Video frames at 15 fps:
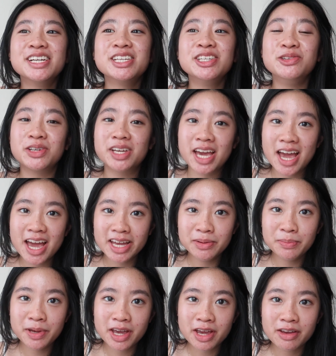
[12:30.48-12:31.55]
You
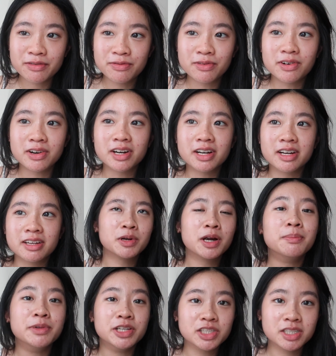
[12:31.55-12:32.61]
can pay for
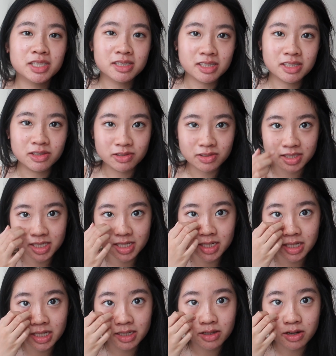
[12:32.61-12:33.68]
permission to use
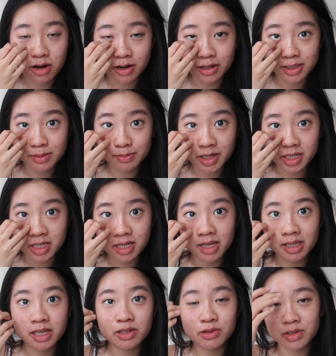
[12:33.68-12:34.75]
it. It costs money,
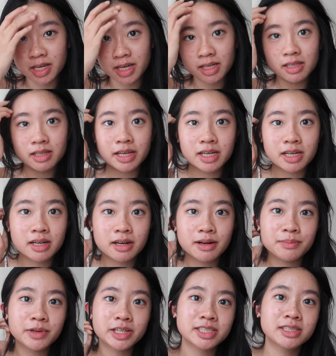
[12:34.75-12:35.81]
and then you get like
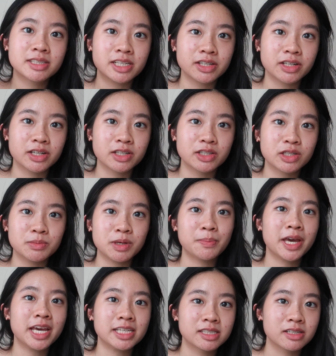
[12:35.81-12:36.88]
a sticker to be
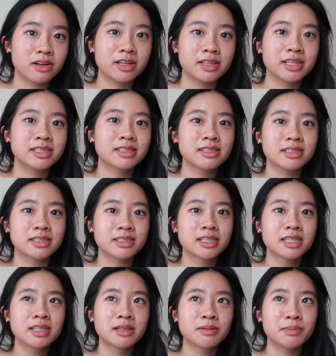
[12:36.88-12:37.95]
pasted on that says
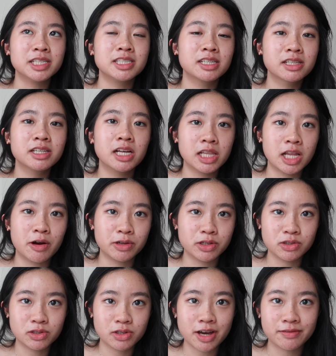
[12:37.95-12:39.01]
basically allowing
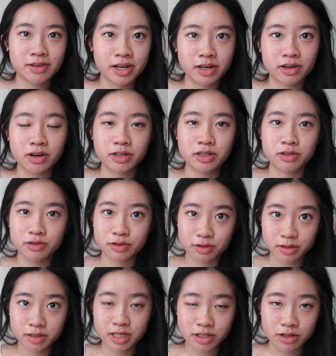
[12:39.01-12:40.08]
you to have the AiRCoNS
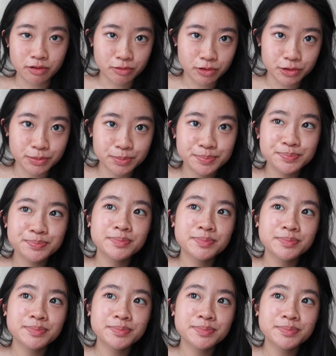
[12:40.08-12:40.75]
in your room.